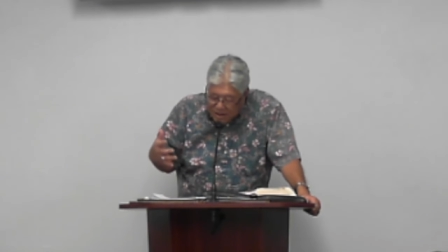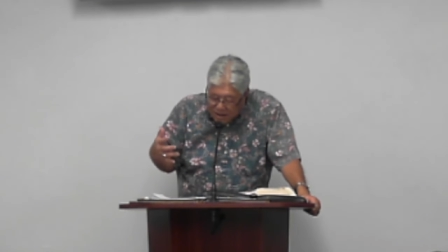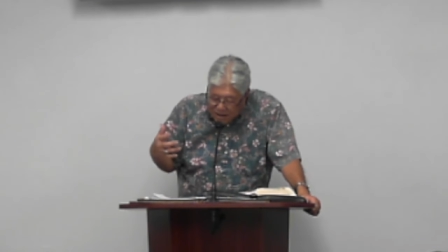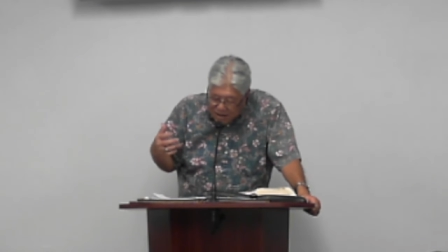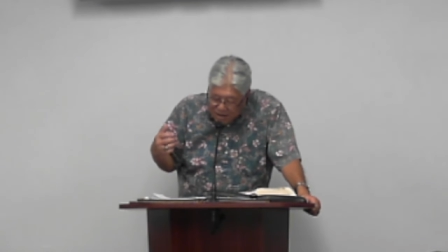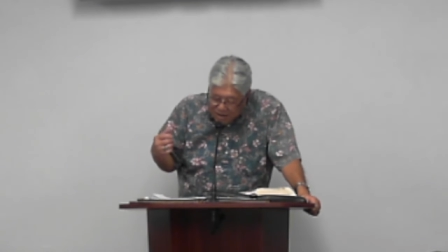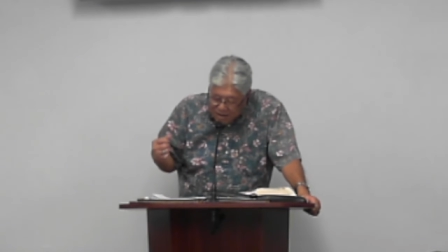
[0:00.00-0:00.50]

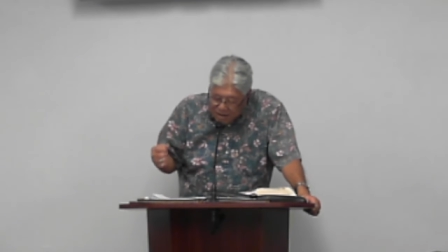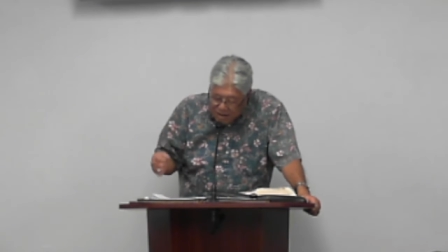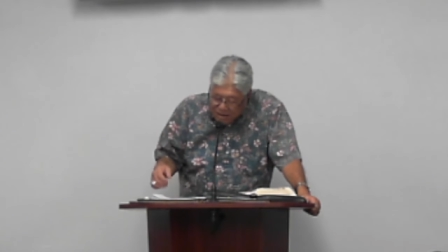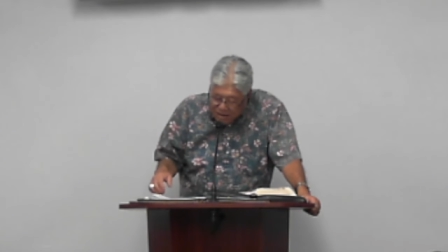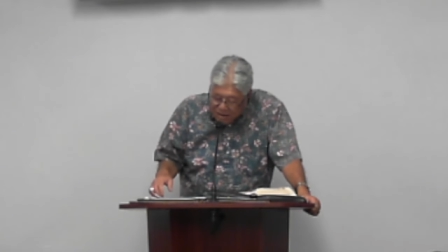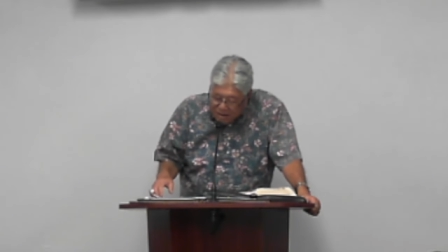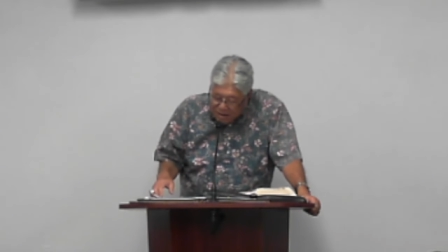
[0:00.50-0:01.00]
uh,
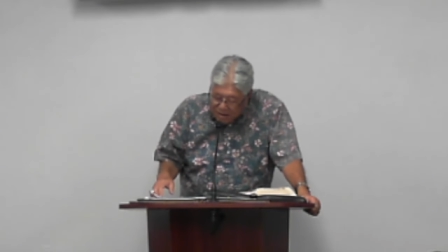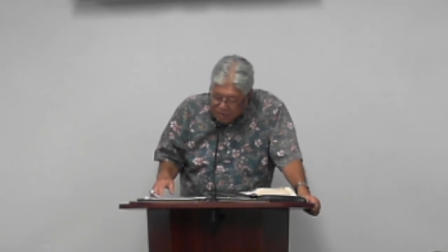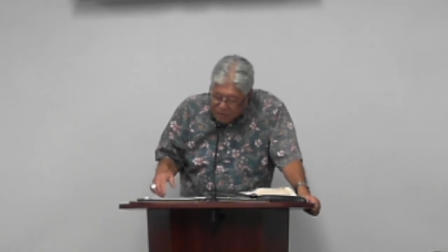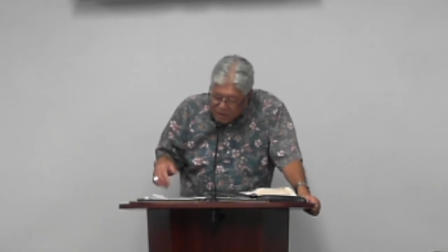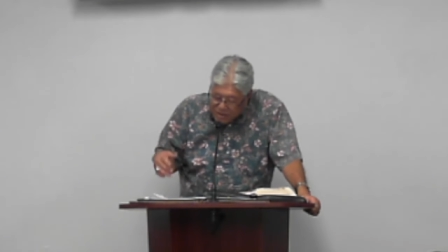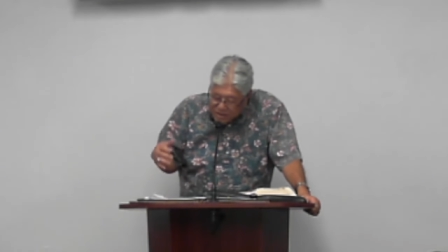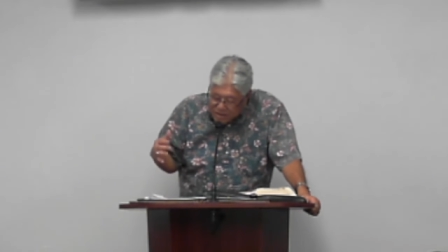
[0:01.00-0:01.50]
uh,
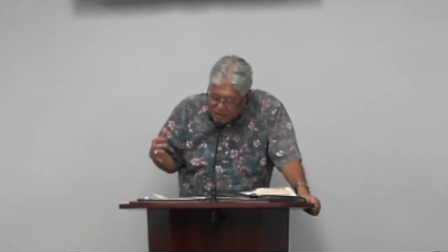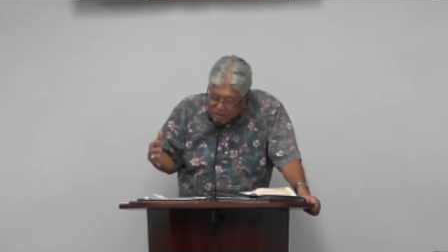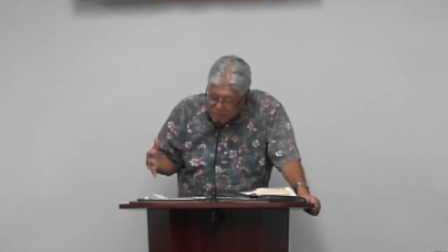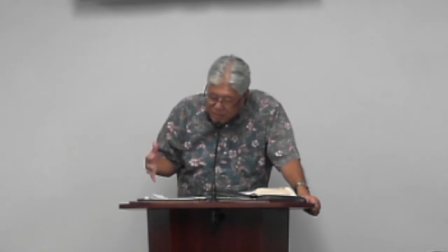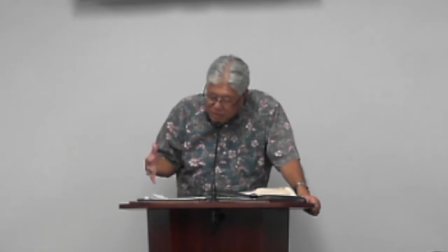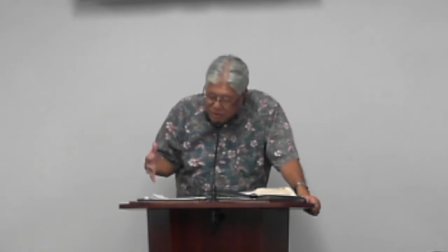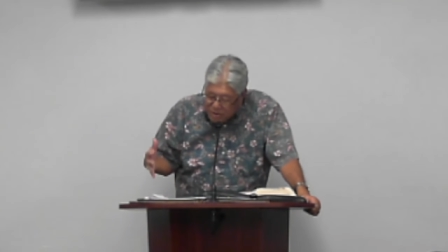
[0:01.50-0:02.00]
writes the
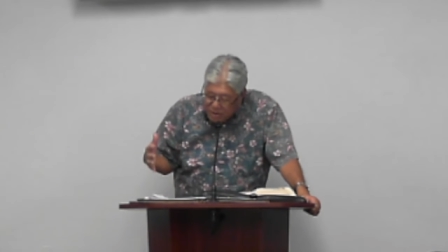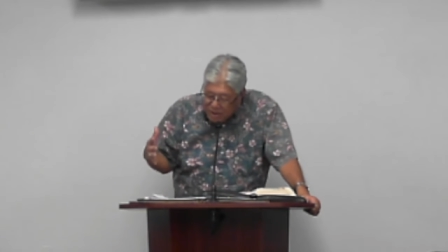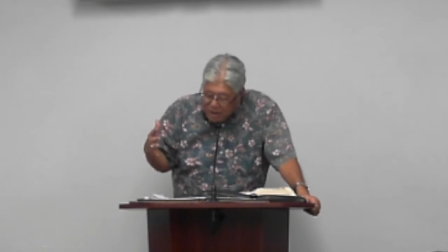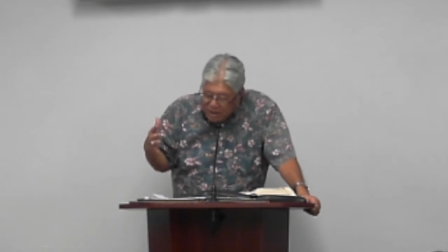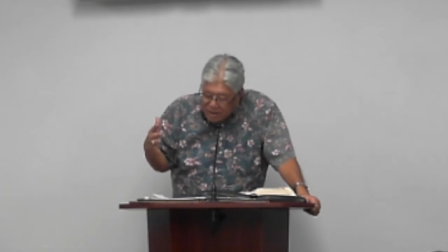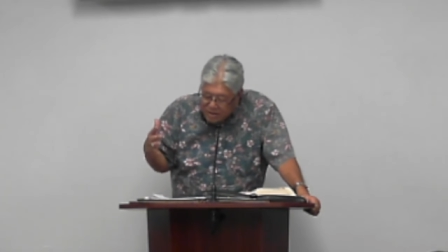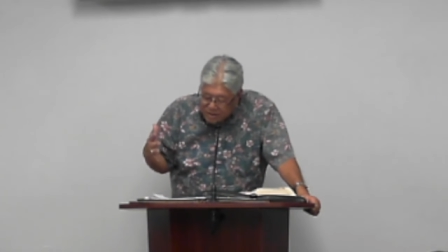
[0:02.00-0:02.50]
Spirit
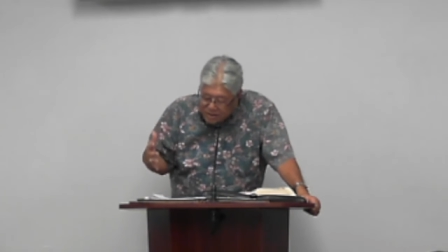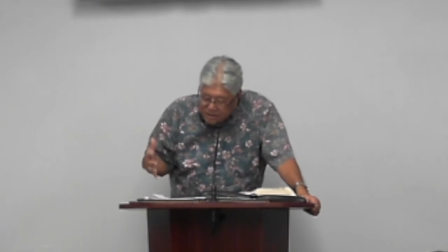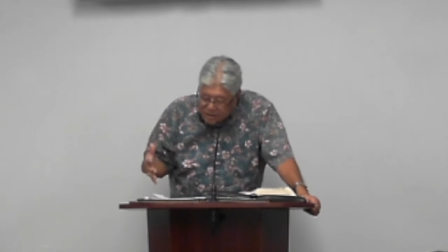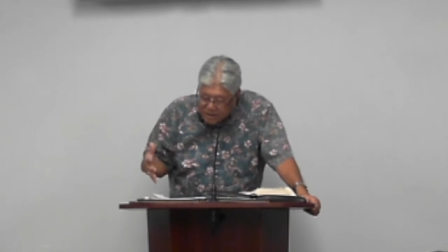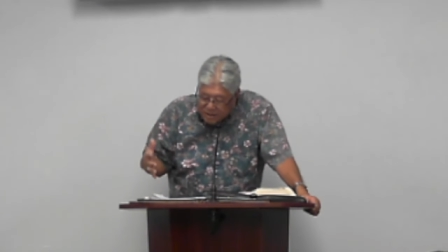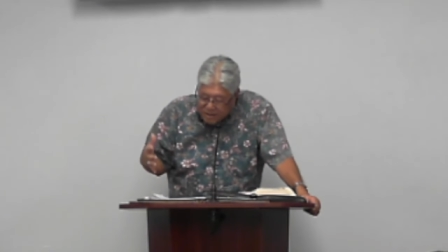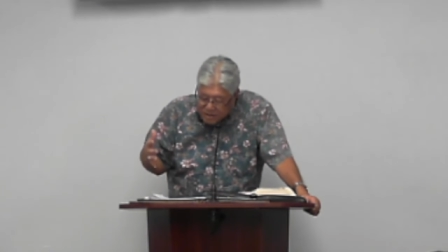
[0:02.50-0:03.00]
Seek the